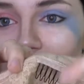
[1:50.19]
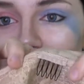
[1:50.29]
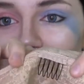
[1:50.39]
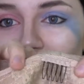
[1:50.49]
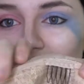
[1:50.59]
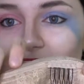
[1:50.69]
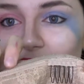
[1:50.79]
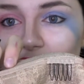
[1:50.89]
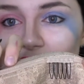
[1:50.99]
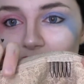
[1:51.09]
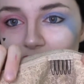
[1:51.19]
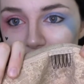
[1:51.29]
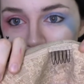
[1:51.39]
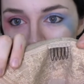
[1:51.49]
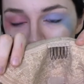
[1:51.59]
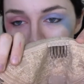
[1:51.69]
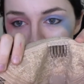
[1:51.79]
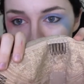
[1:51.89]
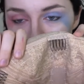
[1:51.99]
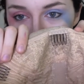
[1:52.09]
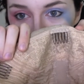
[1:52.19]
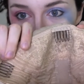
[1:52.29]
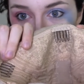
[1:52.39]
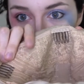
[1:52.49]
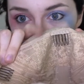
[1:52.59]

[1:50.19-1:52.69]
has, as I mentioned previously,